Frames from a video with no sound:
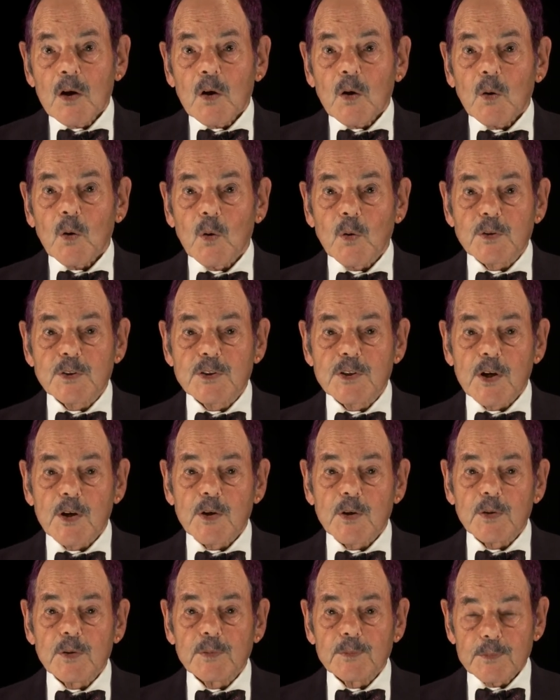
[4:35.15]

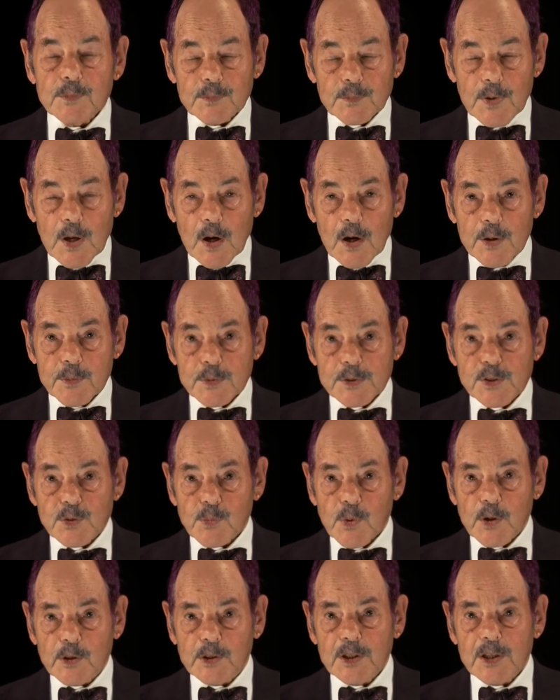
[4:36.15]
Also, I was
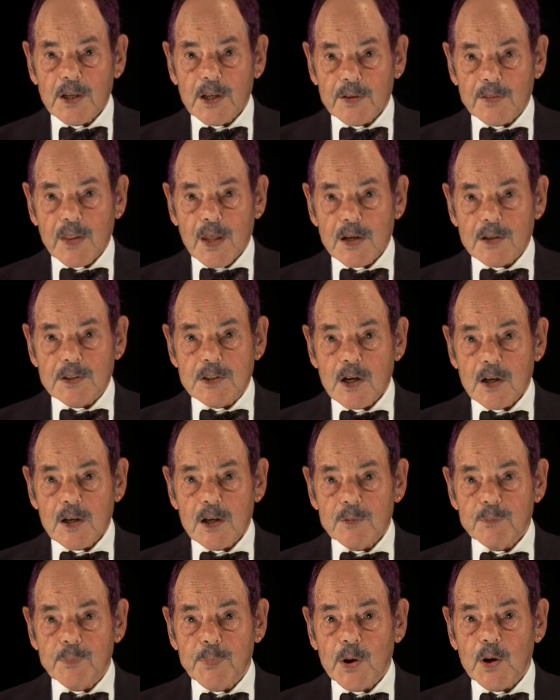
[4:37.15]
working at that
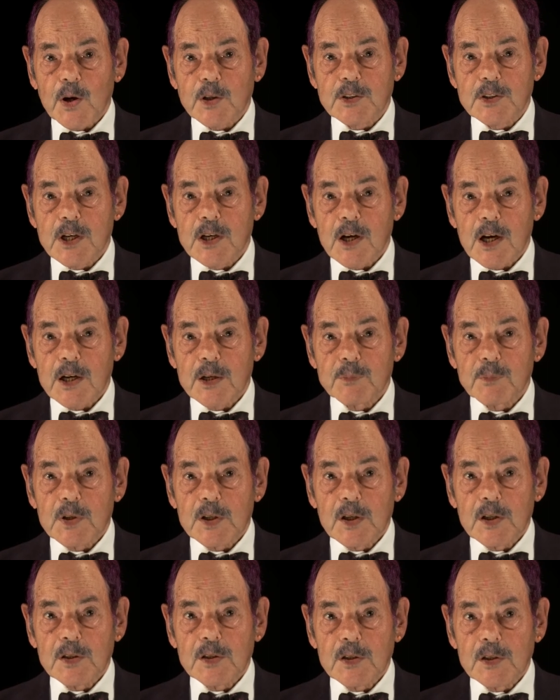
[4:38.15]
time part time
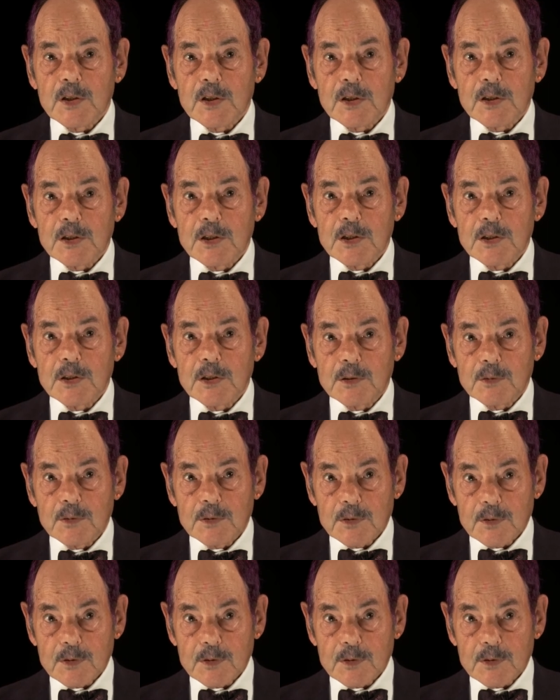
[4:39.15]
in the